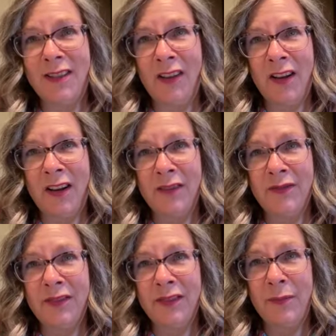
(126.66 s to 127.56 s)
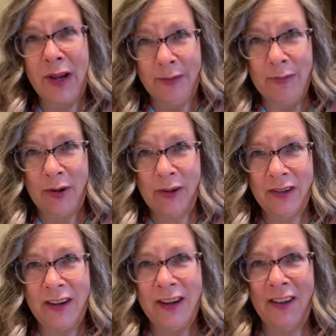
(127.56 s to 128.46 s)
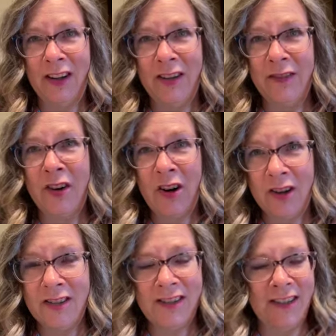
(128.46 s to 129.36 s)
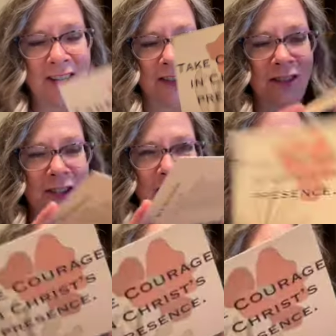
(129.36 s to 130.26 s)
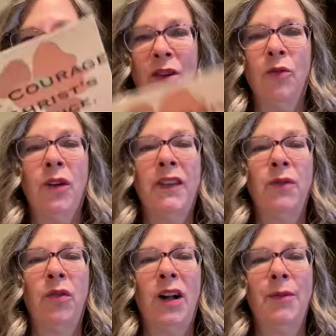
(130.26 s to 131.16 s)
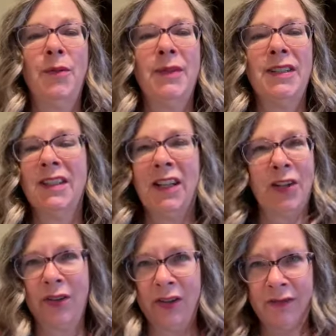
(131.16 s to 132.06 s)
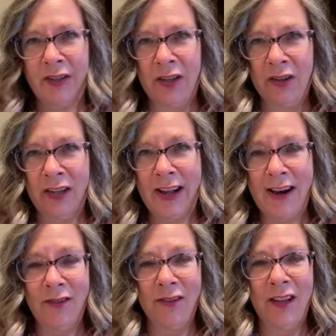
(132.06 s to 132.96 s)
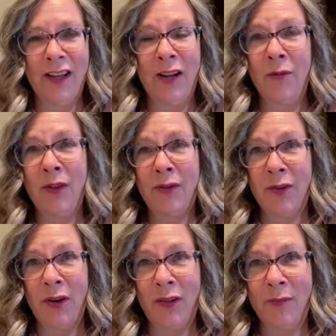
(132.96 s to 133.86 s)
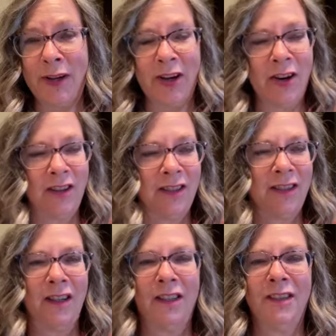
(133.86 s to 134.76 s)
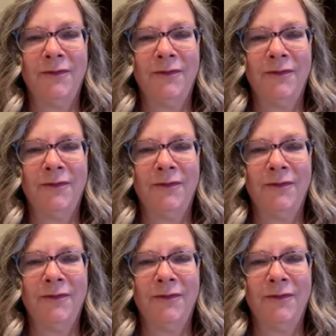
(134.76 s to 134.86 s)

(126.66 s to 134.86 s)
a lot of paper and a lot of cardstock trying to figure out what the problem is, and I couldn't figure it out. And I went through all of my cardstock.